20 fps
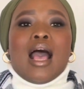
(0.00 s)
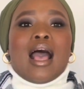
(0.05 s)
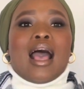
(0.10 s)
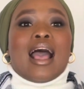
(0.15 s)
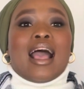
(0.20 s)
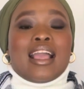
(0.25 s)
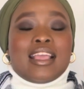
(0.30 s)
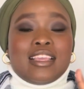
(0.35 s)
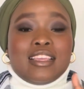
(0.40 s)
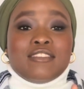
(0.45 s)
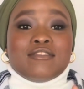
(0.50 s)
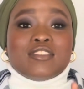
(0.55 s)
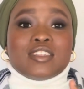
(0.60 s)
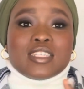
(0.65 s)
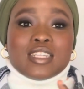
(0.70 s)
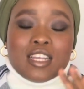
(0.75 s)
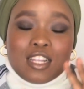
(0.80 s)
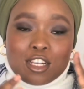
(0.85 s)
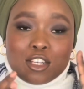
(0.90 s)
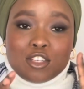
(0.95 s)
I
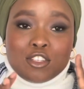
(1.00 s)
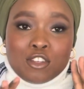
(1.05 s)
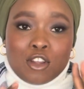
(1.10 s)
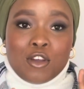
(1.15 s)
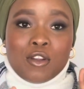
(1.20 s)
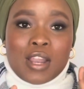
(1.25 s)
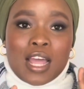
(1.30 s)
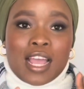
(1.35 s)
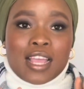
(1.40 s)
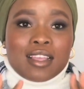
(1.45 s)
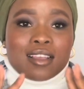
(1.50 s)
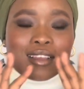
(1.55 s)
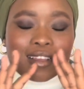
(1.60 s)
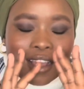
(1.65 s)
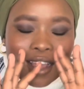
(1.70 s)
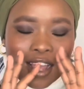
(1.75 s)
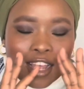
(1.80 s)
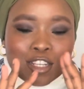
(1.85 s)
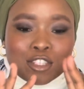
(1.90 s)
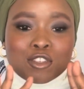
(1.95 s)
even, no lie,
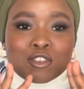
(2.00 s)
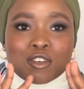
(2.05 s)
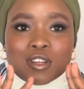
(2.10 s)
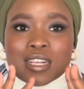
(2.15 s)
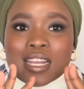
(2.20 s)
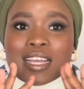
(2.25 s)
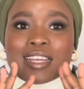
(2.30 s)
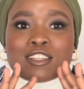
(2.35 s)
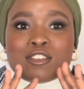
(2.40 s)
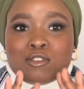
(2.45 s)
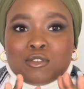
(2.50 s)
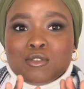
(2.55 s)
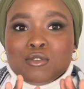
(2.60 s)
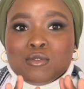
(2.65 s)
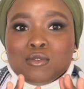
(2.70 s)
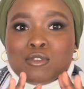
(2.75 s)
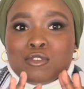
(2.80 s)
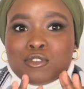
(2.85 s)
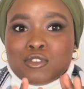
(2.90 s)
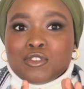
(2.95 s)
I took like
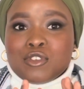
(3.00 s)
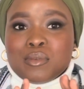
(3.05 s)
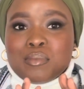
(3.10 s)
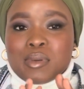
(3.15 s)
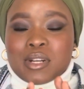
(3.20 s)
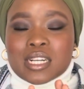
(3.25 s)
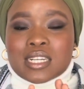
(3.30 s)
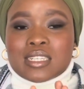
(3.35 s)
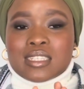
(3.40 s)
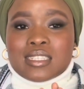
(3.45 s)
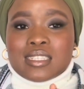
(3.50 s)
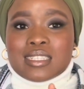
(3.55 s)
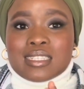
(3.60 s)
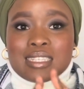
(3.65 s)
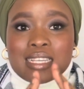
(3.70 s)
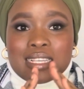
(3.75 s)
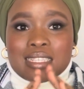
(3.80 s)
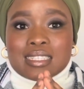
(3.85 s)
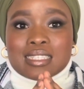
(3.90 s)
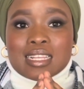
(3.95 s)
2 to 3 pregnancy
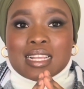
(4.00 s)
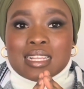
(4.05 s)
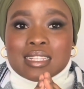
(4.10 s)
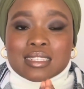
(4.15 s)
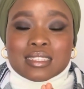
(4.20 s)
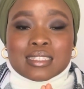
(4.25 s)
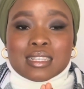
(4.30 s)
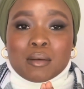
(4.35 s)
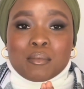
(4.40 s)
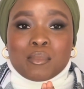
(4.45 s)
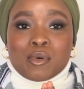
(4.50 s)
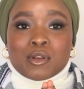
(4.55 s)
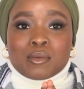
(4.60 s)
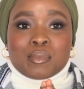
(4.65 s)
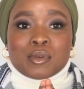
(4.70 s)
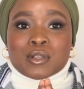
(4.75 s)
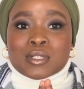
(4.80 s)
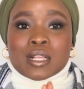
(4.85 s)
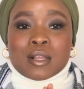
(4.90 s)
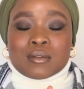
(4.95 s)
tests at some point
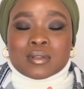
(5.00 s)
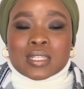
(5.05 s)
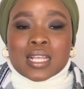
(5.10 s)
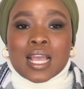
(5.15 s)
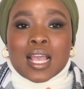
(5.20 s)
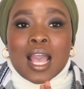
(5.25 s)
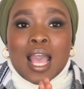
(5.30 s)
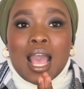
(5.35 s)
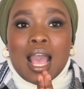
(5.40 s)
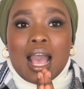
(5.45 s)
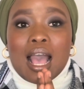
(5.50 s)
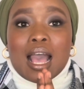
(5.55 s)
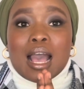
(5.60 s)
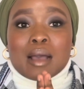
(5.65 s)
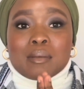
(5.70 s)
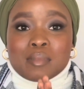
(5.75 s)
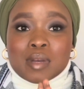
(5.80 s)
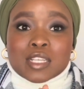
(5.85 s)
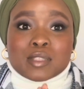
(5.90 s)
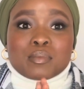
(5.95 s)
because I was like, I
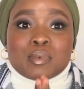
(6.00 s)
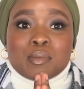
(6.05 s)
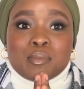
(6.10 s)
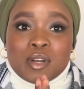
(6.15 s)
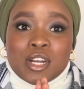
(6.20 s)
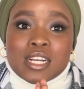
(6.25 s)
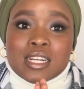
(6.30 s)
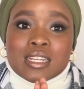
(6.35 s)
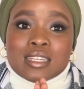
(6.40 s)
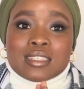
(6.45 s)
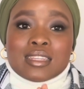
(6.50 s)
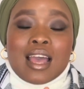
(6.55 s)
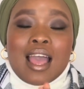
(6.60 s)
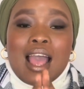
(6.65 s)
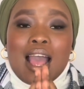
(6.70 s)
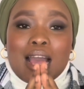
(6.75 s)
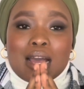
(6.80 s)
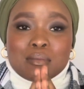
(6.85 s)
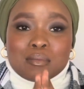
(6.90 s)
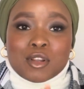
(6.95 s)
must be pregnant.
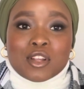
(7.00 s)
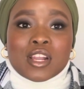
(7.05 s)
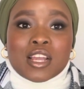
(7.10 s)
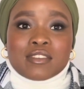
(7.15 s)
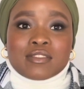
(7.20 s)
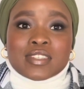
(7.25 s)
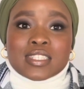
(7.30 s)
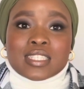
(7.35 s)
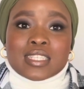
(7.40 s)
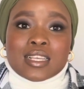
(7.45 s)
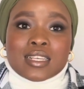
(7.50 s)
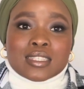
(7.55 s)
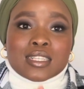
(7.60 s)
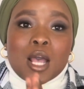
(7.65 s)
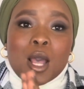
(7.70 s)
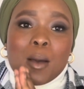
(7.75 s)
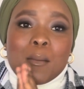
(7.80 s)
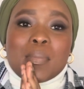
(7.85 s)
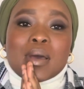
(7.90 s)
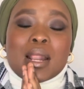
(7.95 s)
I'm not having sex,
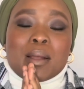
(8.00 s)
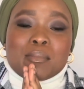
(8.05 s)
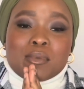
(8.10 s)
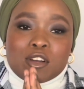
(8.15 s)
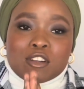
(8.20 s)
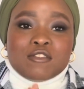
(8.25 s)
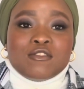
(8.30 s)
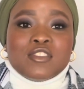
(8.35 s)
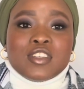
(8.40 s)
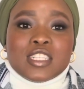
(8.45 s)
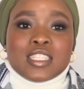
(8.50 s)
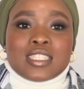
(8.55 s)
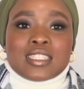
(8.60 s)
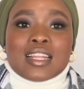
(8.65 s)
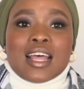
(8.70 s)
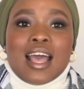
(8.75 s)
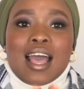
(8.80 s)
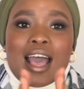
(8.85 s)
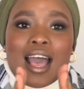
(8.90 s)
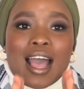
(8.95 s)
but I'm convinced
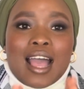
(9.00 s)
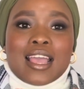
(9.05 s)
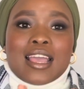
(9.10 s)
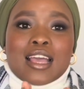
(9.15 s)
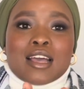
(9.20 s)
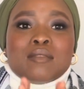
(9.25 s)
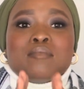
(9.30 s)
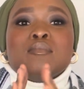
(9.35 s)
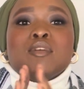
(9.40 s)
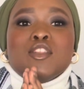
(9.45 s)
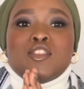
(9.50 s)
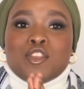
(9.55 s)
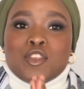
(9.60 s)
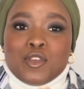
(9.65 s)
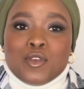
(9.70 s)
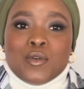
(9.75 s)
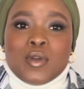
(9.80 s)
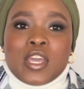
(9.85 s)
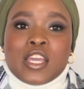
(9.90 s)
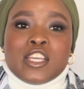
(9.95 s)
I am the
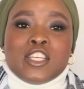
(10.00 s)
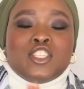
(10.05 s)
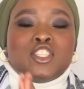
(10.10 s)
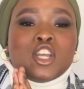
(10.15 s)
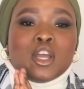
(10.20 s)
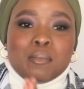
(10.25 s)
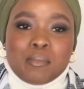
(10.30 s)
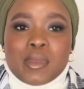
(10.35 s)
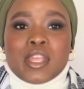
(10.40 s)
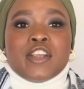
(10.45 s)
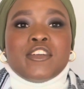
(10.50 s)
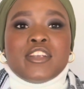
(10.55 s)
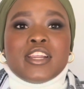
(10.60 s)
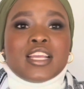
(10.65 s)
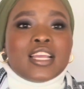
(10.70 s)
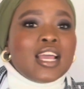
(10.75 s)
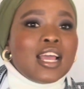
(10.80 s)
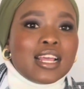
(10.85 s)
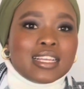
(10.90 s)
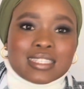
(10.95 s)
new age
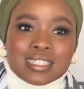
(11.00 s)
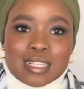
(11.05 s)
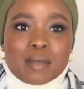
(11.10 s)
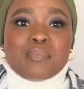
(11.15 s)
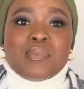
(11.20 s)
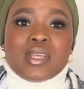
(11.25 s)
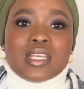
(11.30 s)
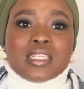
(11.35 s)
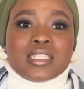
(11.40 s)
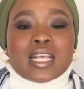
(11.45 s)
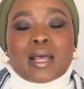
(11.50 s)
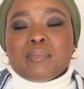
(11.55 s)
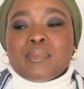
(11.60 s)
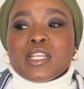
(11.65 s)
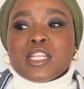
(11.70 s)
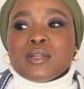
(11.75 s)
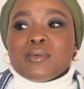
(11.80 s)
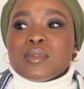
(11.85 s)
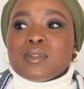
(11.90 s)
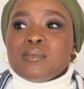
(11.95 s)
Mary. Something is
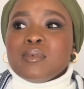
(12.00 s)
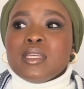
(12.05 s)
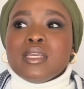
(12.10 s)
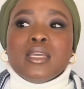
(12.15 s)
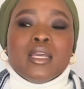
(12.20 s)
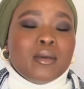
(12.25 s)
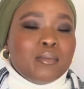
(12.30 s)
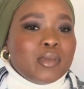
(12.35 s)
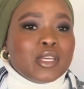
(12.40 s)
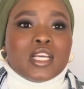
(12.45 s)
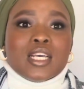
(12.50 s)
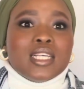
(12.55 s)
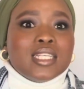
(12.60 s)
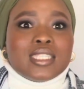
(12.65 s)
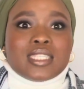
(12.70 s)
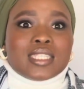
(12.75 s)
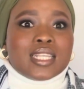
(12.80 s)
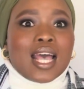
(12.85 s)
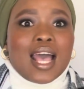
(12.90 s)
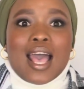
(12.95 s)
happening with me
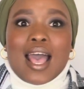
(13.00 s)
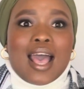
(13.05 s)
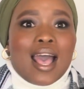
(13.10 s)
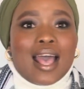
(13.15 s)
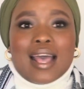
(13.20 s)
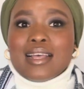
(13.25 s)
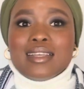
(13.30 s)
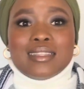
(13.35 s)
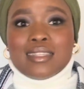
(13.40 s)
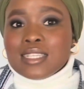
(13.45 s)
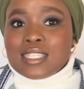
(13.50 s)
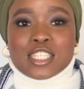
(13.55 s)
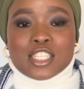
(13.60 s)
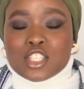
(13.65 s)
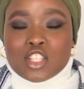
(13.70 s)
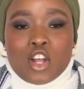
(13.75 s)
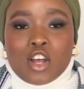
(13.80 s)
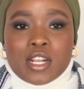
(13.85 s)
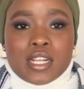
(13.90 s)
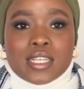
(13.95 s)
because this is
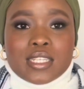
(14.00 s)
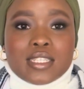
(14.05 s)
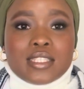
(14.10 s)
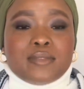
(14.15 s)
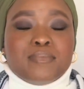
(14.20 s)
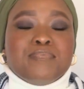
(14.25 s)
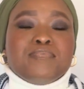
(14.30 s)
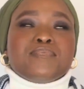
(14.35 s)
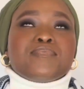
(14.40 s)
not it.